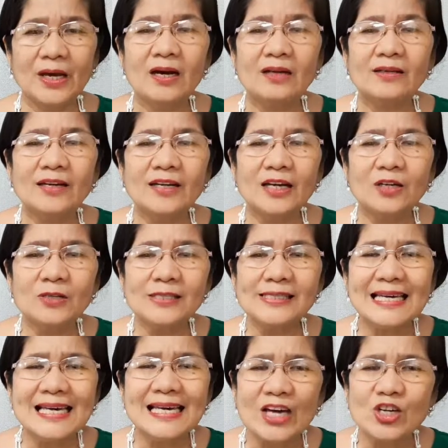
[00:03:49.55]
the
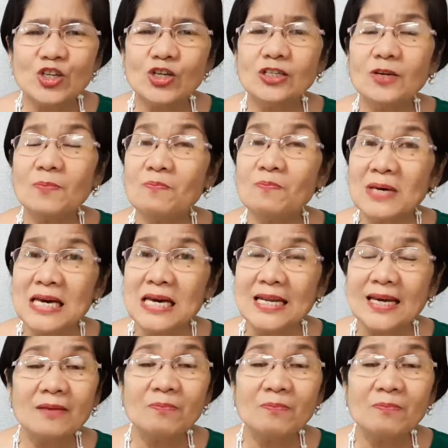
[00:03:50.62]
negotiation of meaning